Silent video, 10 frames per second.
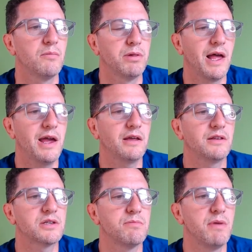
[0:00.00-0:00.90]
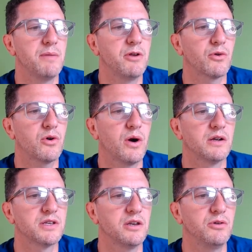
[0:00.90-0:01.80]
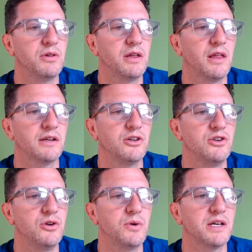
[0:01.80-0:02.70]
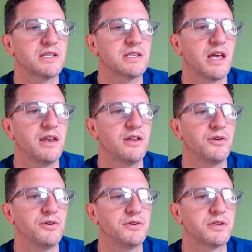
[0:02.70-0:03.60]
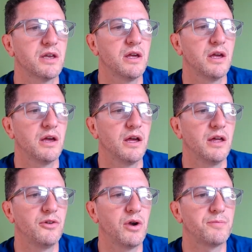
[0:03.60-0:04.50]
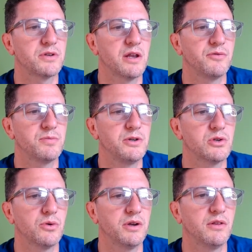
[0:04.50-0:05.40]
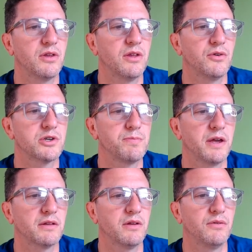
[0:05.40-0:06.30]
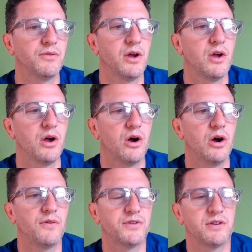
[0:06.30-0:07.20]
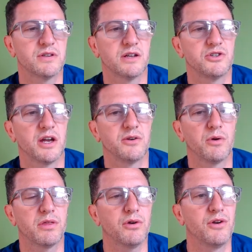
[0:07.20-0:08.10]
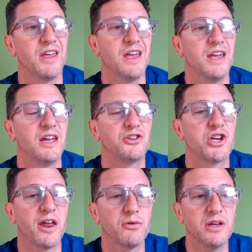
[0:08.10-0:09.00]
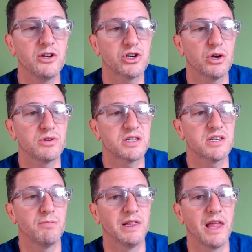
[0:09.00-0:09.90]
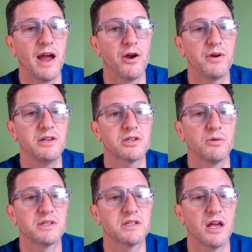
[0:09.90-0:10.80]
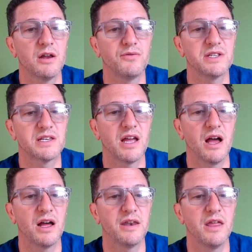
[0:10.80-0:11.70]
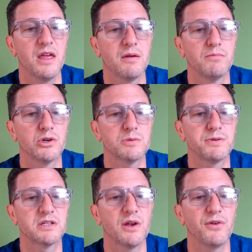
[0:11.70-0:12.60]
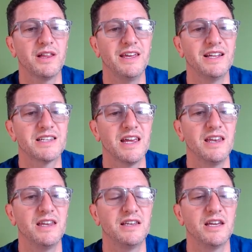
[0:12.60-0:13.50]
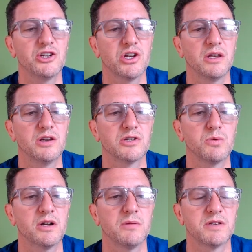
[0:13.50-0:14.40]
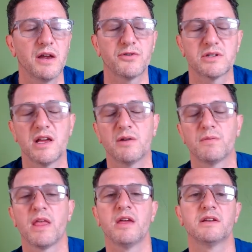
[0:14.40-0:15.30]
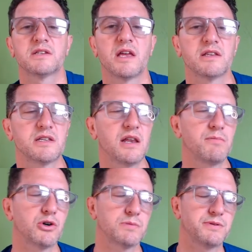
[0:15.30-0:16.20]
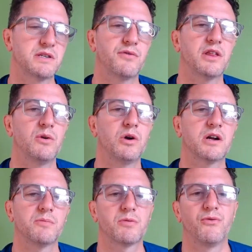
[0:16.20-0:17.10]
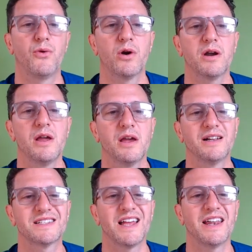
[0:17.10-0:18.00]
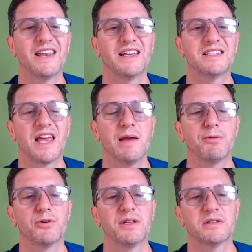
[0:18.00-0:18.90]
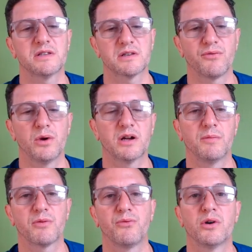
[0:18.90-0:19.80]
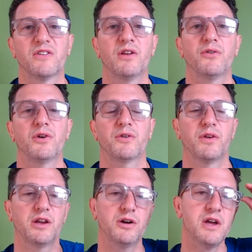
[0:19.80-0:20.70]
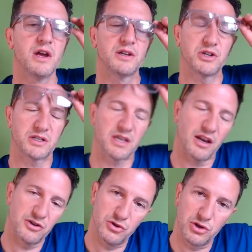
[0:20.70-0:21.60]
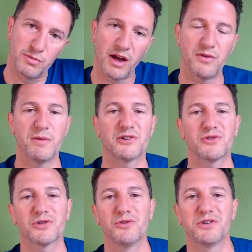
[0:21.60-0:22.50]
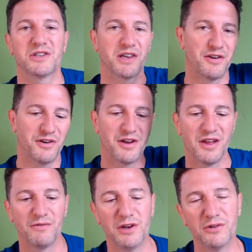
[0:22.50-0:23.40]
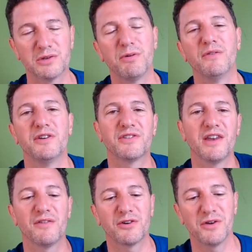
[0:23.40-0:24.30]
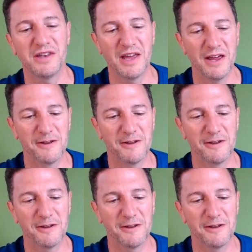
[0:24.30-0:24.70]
Blank, this amendment requires that newly elected U S senators and their representatives be sworn into their respective offices on January third. Generally, it shows similarity, so instead of is gone, most specifically, it's in addition, because what comes after is not set, stated more specifically what comes before. It's not an example or an instance of what comes before. To see the link video, check us out on YouTube, Ivy Masters Learning Center. Videos above this, and have a great day.